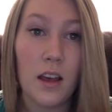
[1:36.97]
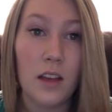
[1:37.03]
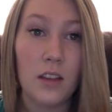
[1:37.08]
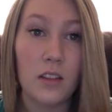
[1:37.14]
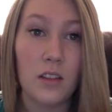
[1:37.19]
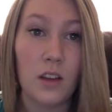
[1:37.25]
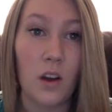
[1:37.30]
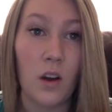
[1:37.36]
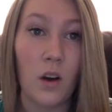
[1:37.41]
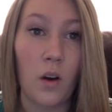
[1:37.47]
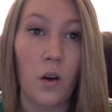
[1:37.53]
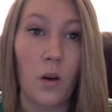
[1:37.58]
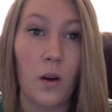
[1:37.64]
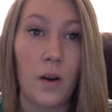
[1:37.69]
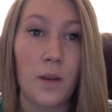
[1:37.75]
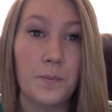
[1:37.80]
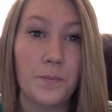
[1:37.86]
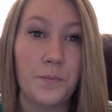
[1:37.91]

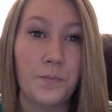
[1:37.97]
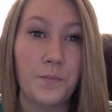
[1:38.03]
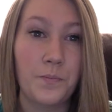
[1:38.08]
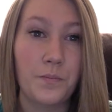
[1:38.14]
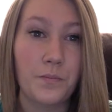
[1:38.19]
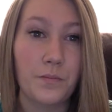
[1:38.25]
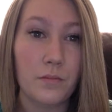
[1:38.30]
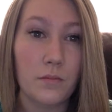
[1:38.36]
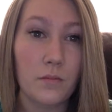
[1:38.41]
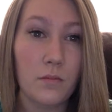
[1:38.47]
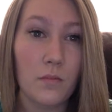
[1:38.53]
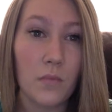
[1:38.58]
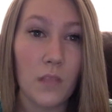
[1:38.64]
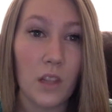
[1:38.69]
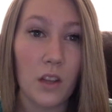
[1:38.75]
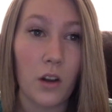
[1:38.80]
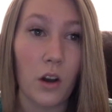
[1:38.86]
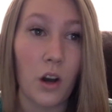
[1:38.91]
So,
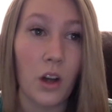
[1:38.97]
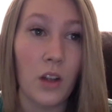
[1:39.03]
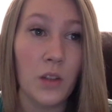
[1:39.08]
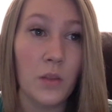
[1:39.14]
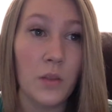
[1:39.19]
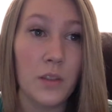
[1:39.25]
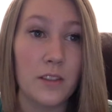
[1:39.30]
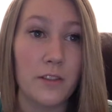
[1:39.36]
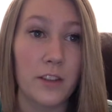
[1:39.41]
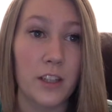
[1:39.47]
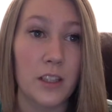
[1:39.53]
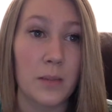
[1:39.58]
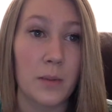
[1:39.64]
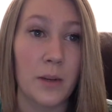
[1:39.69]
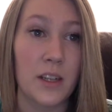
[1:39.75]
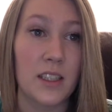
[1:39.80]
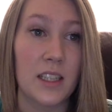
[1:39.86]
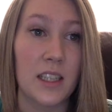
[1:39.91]
Galton was the
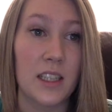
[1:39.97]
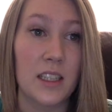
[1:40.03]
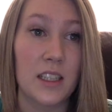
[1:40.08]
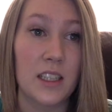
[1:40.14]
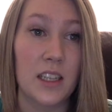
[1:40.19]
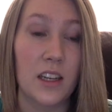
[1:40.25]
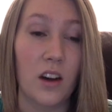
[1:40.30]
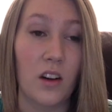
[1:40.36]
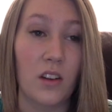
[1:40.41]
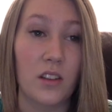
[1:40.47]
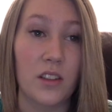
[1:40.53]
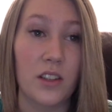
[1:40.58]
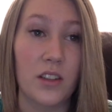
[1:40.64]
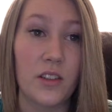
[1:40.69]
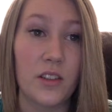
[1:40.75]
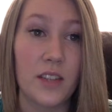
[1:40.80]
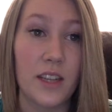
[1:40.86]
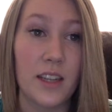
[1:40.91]
first person to
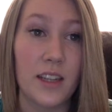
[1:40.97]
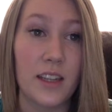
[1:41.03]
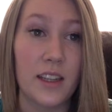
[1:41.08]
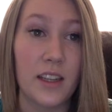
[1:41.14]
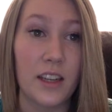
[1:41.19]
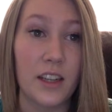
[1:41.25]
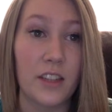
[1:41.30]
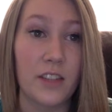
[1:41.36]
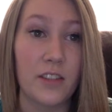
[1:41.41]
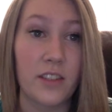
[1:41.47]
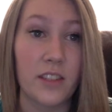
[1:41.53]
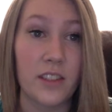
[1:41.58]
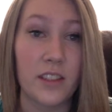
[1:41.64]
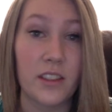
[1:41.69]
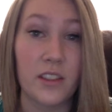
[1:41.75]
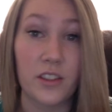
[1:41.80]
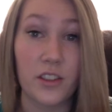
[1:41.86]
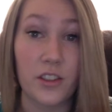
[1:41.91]
also state the nature
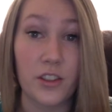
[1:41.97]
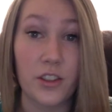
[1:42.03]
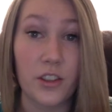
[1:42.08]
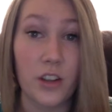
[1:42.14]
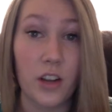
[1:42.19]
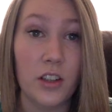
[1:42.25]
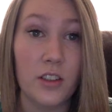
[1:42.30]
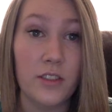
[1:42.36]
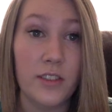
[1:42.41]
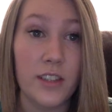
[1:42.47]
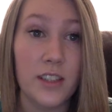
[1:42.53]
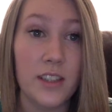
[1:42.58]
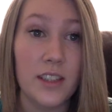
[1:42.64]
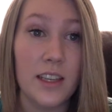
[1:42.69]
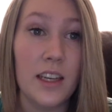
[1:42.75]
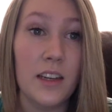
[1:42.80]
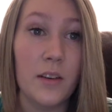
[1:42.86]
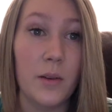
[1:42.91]
versus nurture
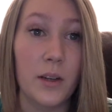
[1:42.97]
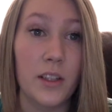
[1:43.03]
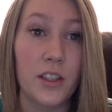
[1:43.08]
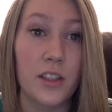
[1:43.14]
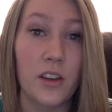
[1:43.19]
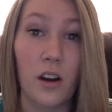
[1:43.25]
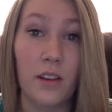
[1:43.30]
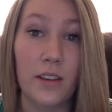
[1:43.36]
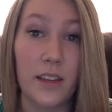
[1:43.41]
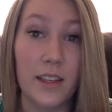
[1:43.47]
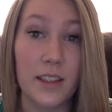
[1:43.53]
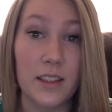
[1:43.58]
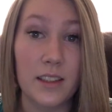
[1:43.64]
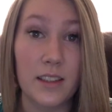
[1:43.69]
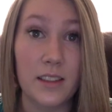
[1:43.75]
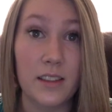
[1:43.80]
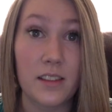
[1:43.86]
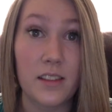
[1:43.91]
controversy, which
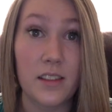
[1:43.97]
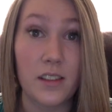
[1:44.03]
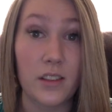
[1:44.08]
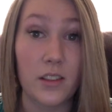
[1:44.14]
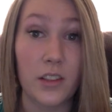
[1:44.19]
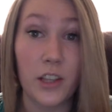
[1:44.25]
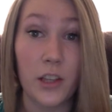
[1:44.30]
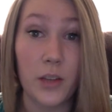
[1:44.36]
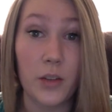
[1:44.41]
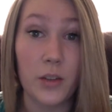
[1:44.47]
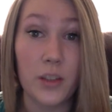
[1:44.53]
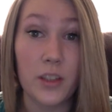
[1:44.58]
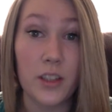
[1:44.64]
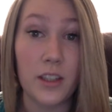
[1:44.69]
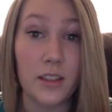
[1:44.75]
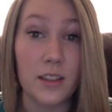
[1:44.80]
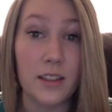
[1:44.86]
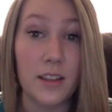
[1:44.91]
obviously is still a huge
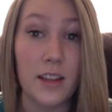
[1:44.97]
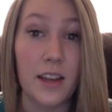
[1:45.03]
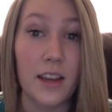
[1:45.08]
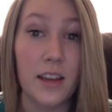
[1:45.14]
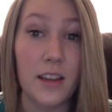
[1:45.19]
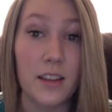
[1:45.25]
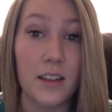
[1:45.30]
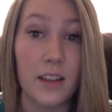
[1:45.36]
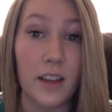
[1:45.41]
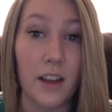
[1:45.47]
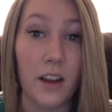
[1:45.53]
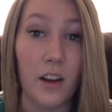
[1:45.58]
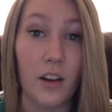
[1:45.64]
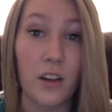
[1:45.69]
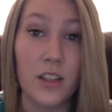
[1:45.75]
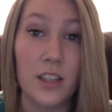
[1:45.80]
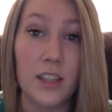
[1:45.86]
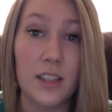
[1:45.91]
deal today.
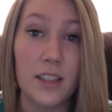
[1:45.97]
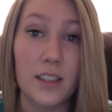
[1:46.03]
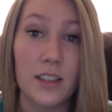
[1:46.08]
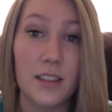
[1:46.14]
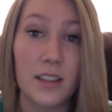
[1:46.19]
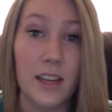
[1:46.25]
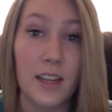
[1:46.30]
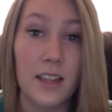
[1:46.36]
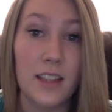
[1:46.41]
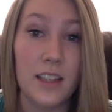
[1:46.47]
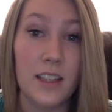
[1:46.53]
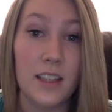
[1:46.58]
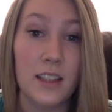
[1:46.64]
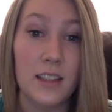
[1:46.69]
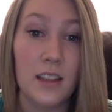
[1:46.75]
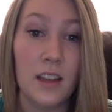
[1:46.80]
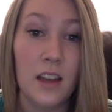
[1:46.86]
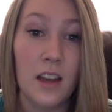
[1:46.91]
Psychologists and
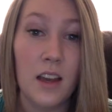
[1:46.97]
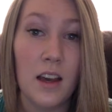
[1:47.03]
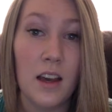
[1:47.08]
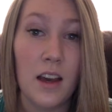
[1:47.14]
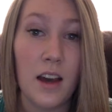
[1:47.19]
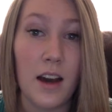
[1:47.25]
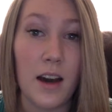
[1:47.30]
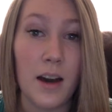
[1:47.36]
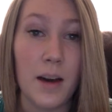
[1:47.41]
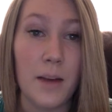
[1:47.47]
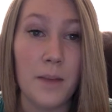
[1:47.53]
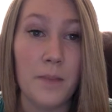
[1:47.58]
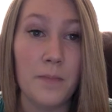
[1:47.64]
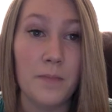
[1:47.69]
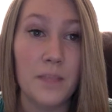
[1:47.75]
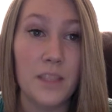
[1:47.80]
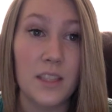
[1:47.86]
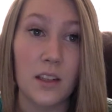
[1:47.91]
scientists
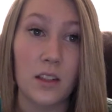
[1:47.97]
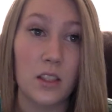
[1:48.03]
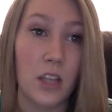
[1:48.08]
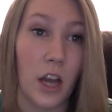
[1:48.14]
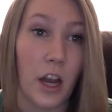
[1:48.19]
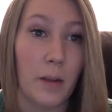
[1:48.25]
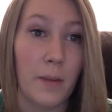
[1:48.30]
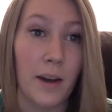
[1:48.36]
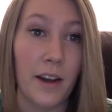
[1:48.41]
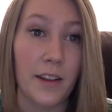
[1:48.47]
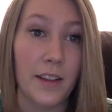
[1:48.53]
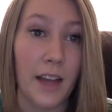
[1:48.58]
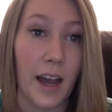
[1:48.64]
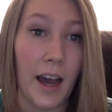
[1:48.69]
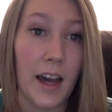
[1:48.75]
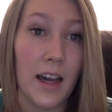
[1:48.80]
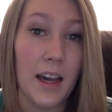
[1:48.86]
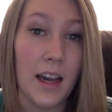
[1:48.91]
um, still talk about
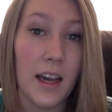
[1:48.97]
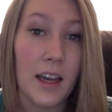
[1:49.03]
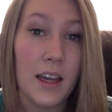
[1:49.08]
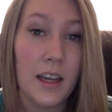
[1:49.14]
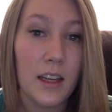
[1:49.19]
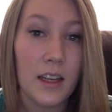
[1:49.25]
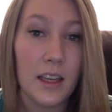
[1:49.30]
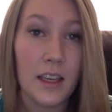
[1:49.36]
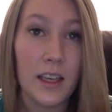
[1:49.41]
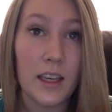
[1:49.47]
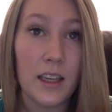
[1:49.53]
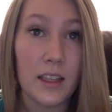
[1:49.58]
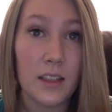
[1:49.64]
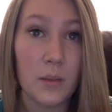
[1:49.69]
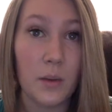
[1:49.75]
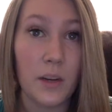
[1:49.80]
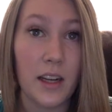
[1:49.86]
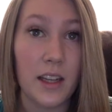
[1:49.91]
that.
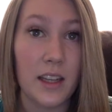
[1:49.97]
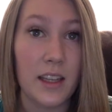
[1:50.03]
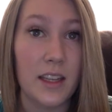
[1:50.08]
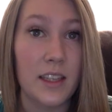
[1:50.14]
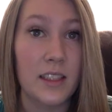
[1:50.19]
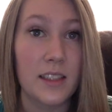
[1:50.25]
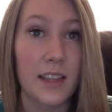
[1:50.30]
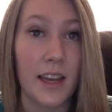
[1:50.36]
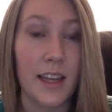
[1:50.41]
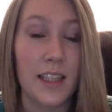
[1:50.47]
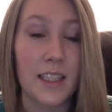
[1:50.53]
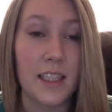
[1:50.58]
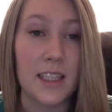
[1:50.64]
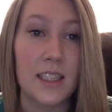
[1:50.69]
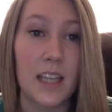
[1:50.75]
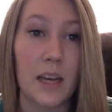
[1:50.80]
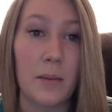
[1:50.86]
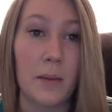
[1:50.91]
He's one of the
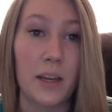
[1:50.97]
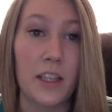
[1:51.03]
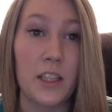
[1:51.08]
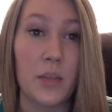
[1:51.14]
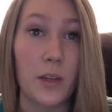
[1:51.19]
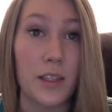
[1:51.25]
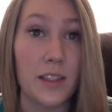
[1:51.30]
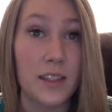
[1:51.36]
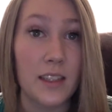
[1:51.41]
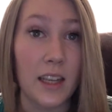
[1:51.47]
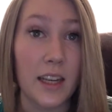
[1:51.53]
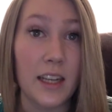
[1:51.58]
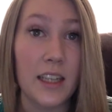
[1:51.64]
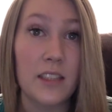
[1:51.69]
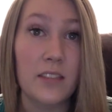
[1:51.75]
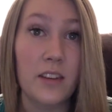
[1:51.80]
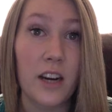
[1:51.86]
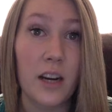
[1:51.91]
scientists that made twin
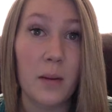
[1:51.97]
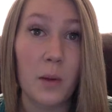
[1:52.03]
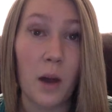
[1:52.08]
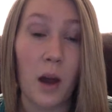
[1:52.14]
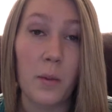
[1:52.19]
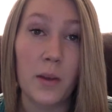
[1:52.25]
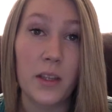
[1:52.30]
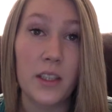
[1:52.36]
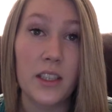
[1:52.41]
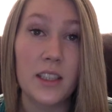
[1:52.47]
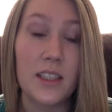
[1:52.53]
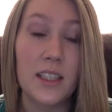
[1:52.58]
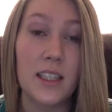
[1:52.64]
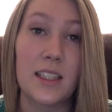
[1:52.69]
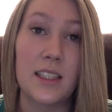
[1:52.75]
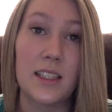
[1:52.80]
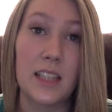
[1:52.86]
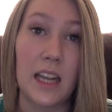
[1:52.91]
studies very popular
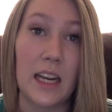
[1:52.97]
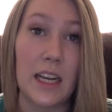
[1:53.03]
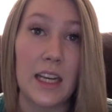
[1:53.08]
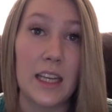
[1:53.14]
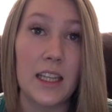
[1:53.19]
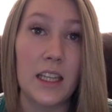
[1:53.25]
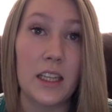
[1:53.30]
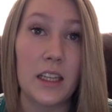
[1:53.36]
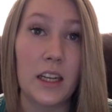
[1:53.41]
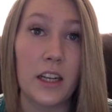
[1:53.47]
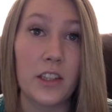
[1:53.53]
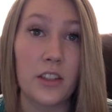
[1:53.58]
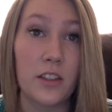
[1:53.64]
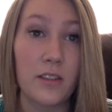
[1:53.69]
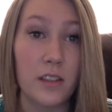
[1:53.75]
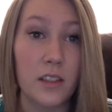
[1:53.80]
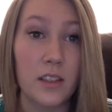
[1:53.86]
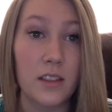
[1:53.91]
to study the nature
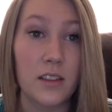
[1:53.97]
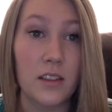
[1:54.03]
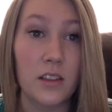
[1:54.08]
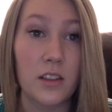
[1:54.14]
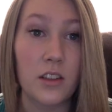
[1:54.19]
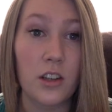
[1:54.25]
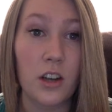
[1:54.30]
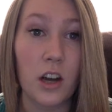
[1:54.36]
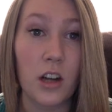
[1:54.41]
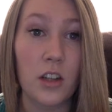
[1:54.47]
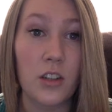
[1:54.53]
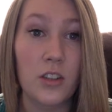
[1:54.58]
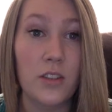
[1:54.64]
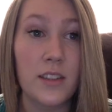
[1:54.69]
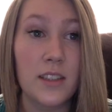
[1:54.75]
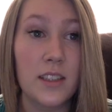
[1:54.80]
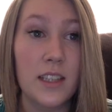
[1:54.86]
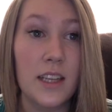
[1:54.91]
versus nurture
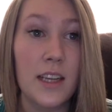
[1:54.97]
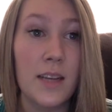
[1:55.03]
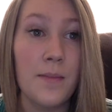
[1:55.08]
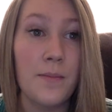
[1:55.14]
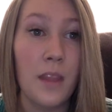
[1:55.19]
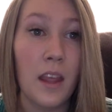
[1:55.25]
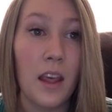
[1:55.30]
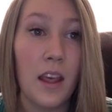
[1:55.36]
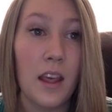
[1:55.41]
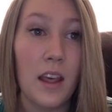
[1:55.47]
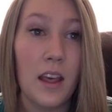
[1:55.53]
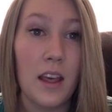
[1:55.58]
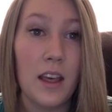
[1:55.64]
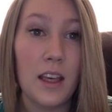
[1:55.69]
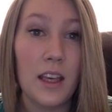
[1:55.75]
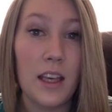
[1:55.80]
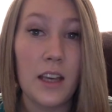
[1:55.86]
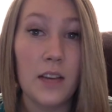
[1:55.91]
controversy.
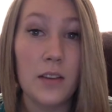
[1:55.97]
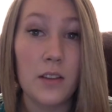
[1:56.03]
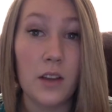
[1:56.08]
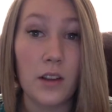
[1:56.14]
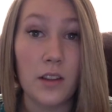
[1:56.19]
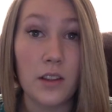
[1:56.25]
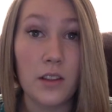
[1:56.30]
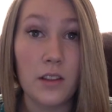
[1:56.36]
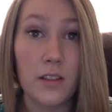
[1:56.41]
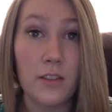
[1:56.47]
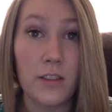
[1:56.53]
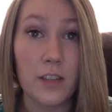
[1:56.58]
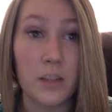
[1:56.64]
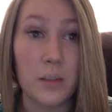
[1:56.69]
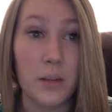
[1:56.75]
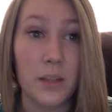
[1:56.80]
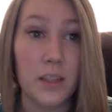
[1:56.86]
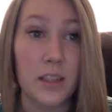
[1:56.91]
He was also the
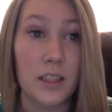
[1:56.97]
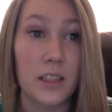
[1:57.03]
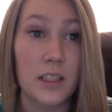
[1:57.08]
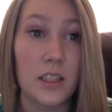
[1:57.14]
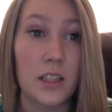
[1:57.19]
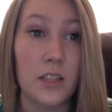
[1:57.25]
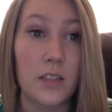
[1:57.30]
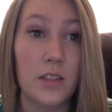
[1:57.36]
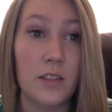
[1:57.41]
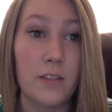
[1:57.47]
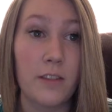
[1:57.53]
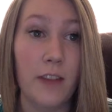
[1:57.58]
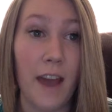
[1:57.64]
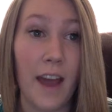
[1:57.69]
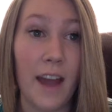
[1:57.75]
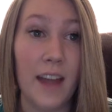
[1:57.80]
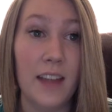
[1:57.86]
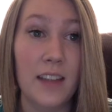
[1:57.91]
first person to
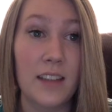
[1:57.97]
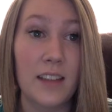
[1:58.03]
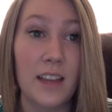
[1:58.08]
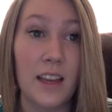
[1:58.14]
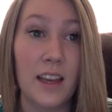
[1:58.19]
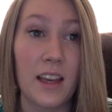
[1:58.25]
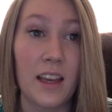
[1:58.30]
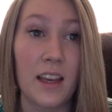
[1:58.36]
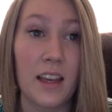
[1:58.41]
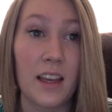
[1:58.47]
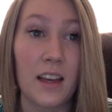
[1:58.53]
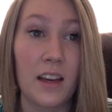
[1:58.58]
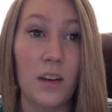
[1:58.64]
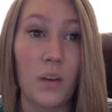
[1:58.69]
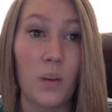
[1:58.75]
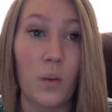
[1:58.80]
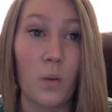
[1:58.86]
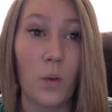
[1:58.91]
devise a
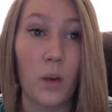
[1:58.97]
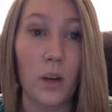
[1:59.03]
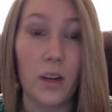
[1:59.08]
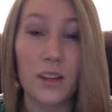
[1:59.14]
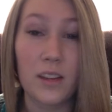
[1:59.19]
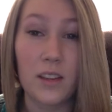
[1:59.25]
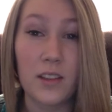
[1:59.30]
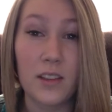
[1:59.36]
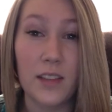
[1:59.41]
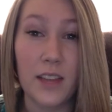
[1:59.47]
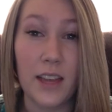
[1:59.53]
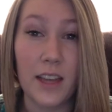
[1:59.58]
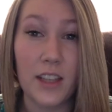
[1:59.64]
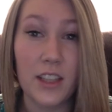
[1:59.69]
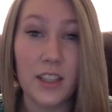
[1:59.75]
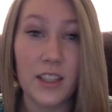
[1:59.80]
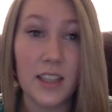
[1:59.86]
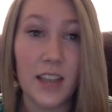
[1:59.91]
word
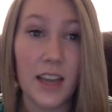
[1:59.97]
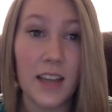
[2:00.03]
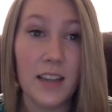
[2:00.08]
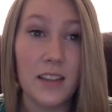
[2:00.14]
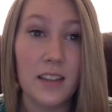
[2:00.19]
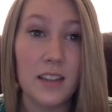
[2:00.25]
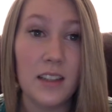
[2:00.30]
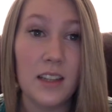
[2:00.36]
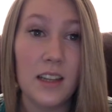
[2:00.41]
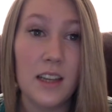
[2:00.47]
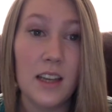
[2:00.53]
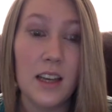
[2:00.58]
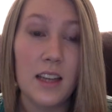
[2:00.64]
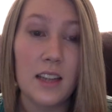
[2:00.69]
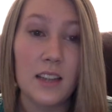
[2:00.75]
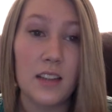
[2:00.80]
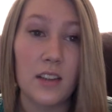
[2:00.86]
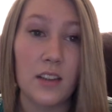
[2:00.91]
association test.
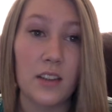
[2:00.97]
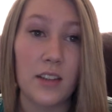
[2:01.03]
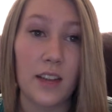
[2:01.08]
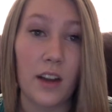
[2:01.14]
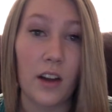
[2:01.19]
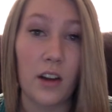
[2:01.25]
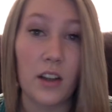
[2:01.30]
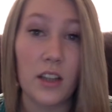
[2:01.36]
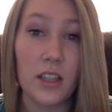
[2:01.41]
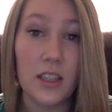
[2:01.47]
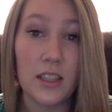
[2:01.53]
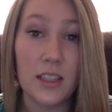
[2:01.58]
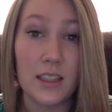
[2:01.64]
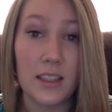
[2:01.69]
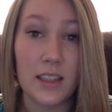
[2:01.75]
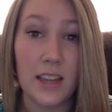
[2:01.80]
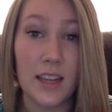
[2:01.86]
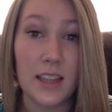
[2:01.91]
So psychologists
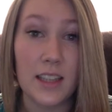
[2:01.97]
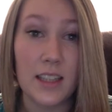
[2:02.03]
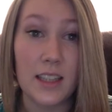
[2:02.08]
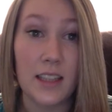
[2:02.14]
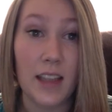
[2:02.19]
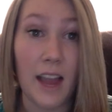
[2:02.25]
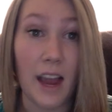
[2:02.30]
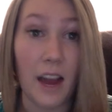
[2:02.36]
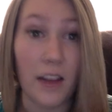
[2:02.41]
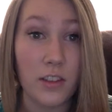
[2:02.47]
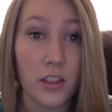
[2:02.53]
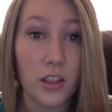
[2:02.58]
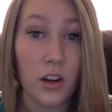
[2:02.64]
and scientists after